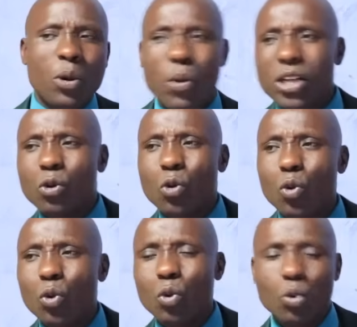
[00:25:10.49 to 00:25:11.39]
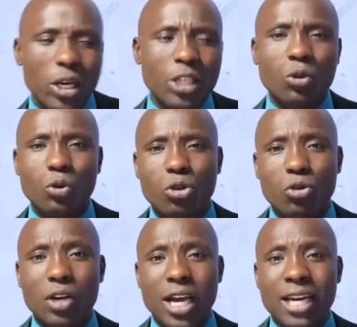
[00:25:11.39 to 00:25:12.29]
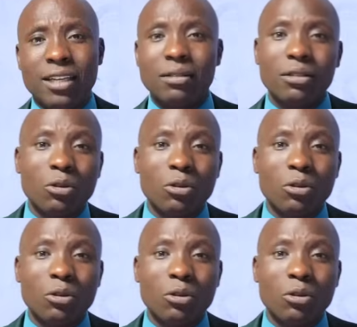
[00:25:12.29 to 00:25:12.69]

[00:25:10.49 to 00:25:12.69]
Where is Uhuru and Ruto? And